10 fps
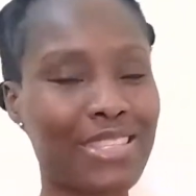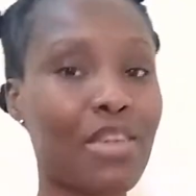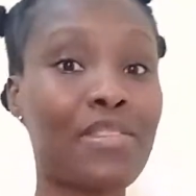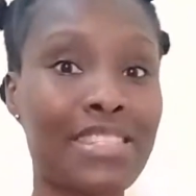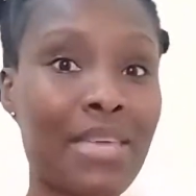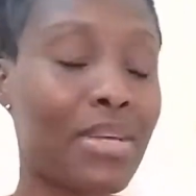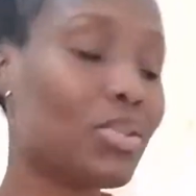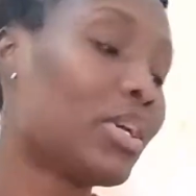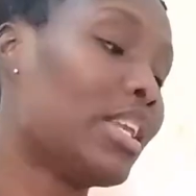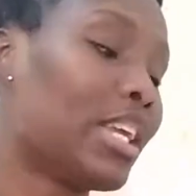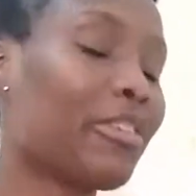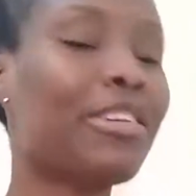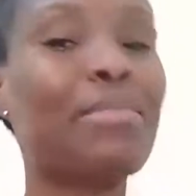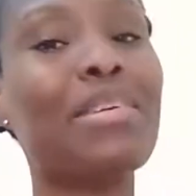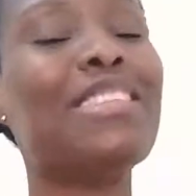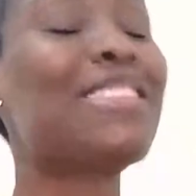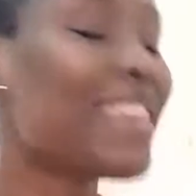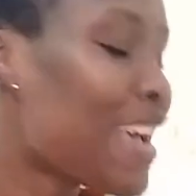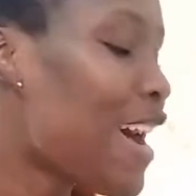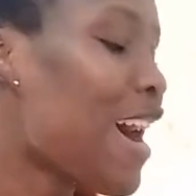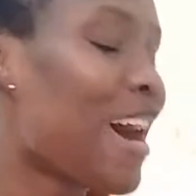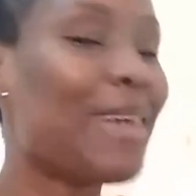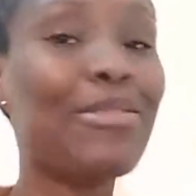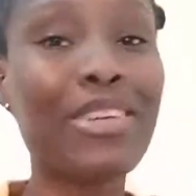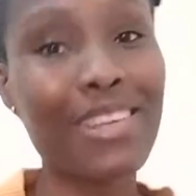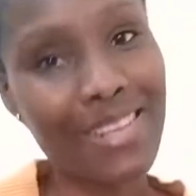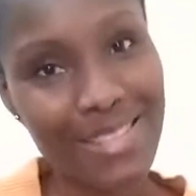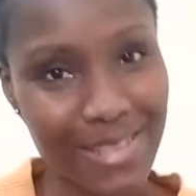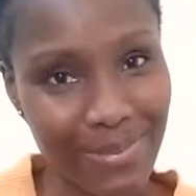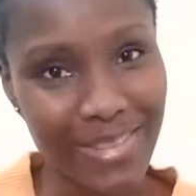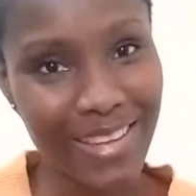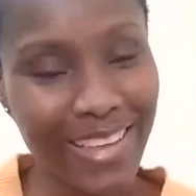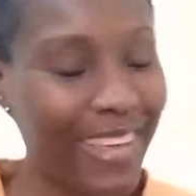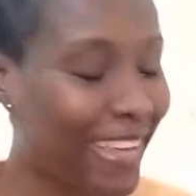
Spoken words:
So if you see me looking here, it means I'm looking at something,